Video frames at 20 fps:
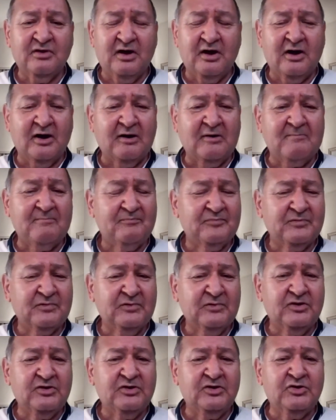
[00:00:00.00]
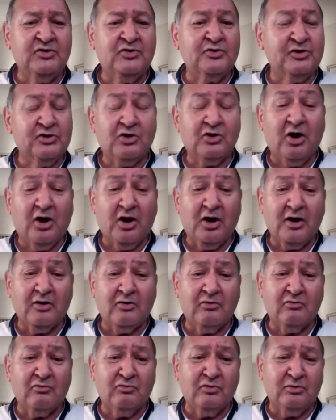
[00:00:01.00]
you know, your
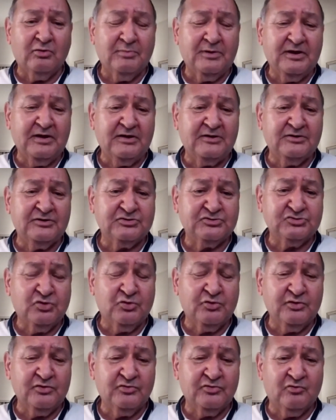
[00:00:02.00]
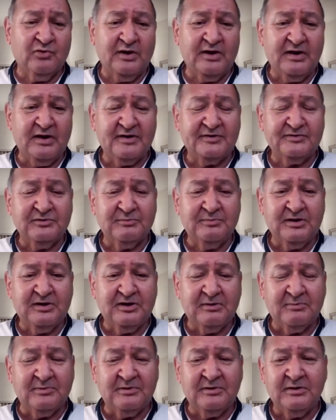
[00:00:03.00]
heart will begin to show you the way as you
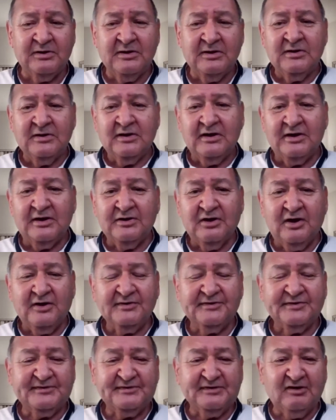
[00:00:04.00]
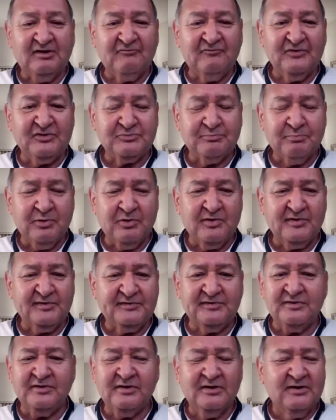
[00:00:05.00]
become a non-selfish
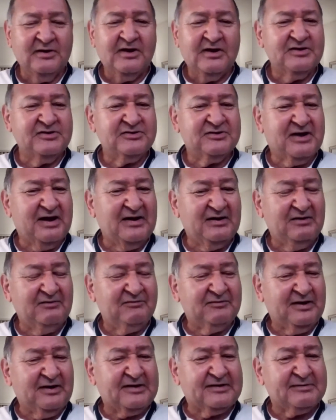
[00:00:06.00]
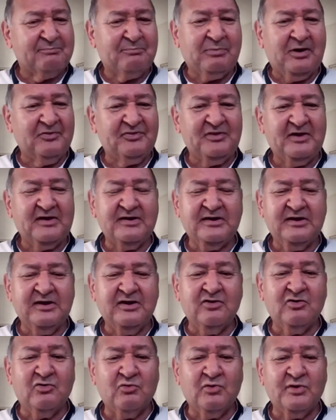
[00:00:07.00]
person. And you kind of like spot that
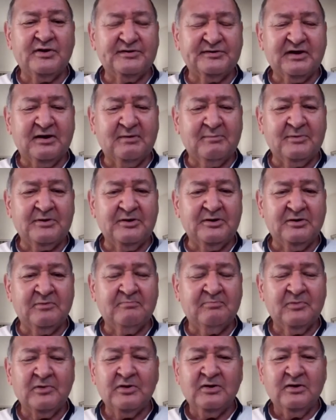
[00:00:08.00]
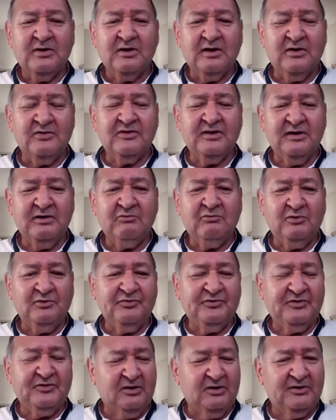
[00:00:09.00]
ego when it's coming up. And it
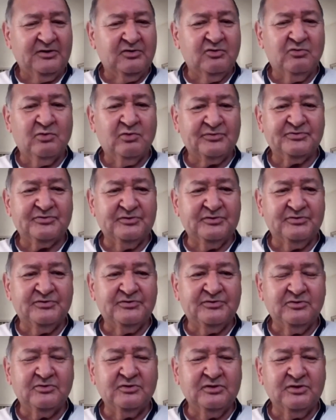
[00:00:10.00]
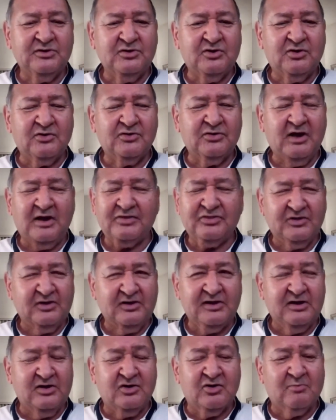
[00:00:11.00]
will tell you what to do, you know, not the
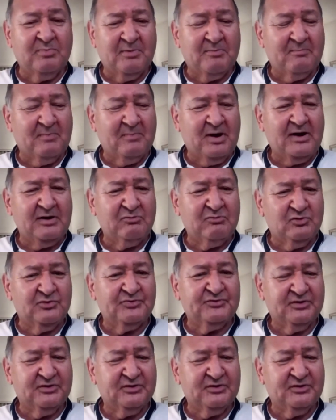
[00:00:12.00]
ego, but mind will